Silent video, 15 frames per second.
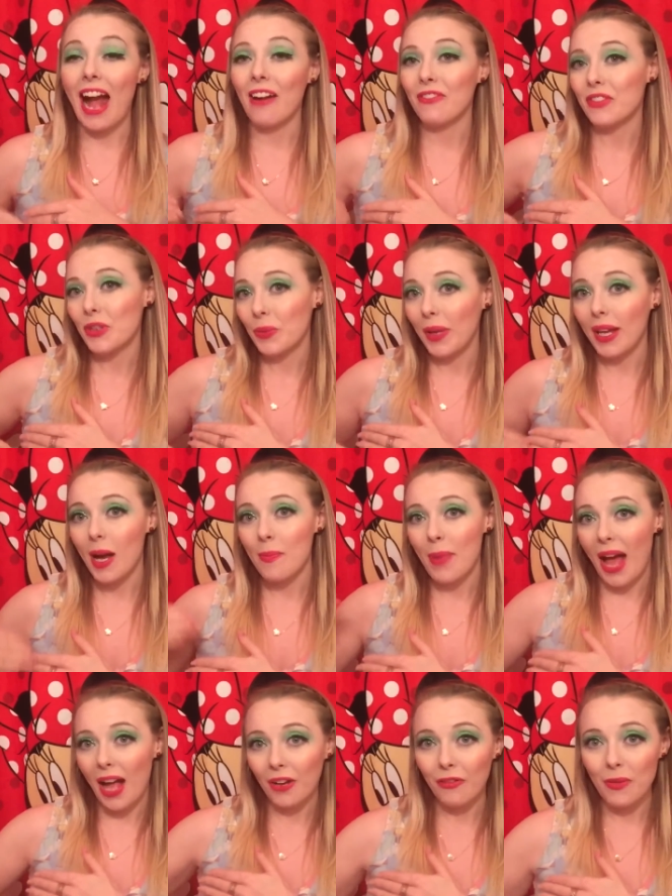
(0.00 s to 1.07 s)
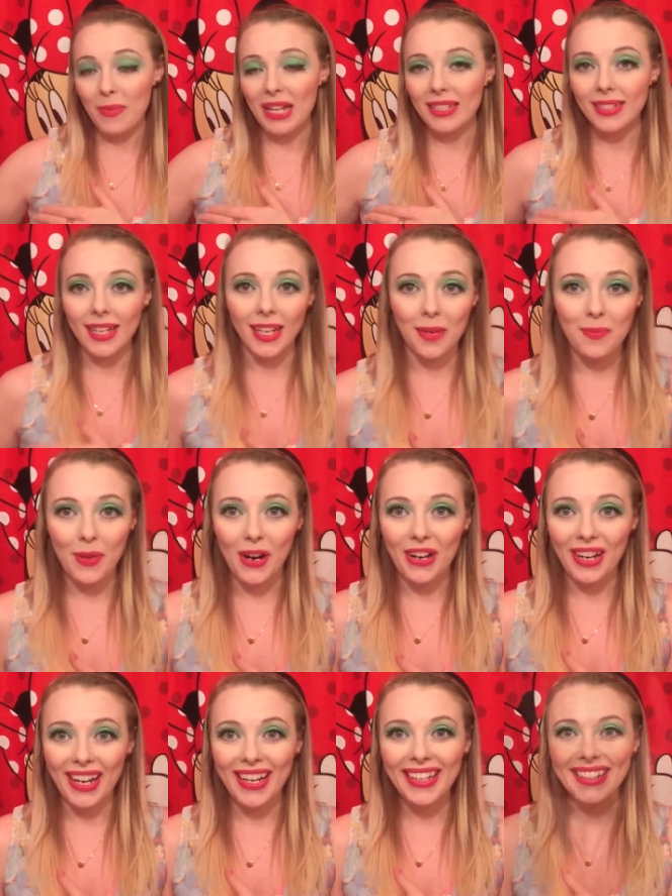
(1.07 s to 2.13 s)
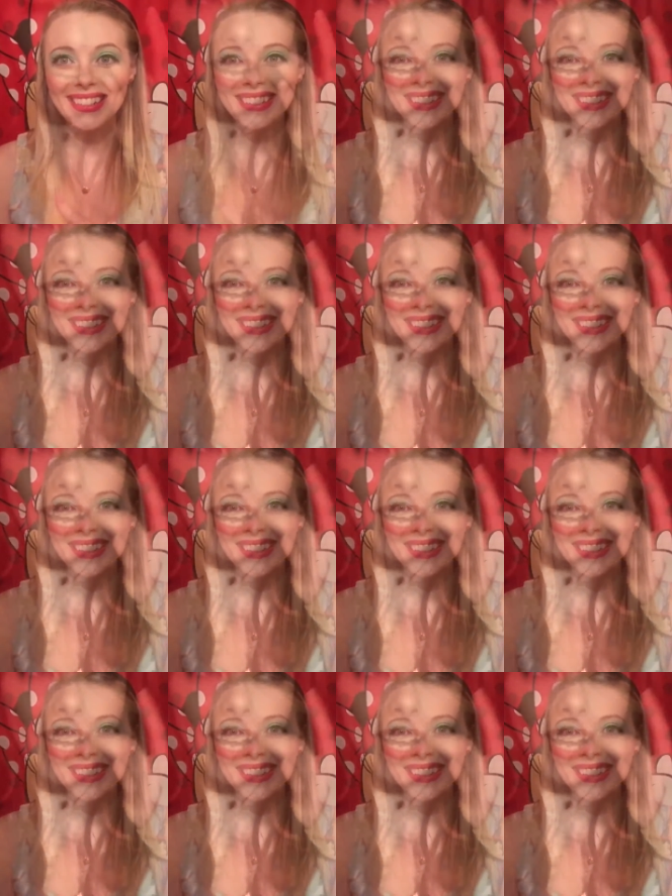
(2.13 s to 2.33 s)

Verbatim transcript: after we got back from that second party